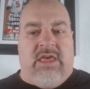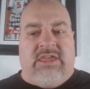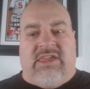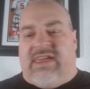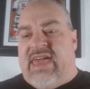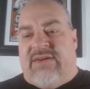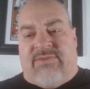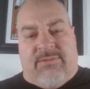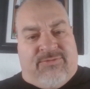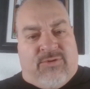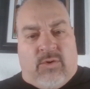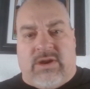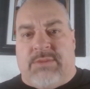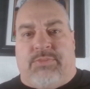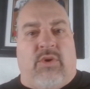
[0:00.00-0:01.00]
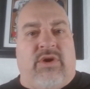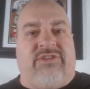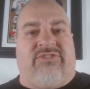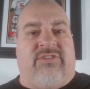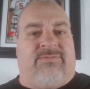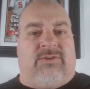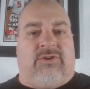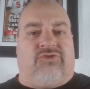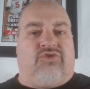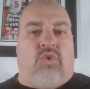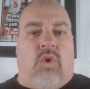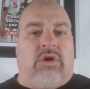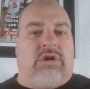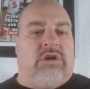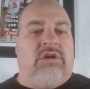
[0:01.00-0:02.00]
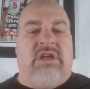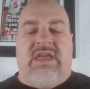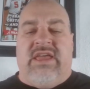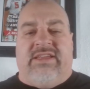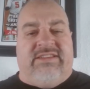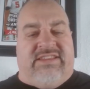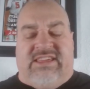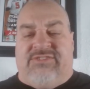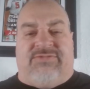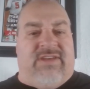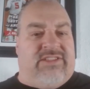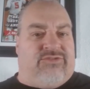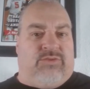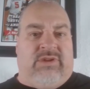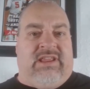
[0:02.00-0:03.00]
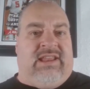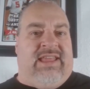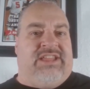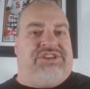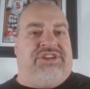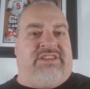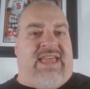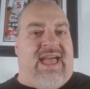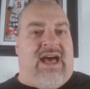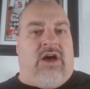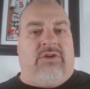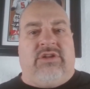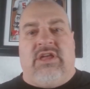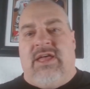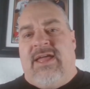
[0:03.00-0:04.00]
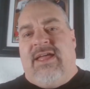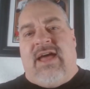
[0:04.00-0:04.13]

You gave up 40 points in the first quarter. Defense really let you down.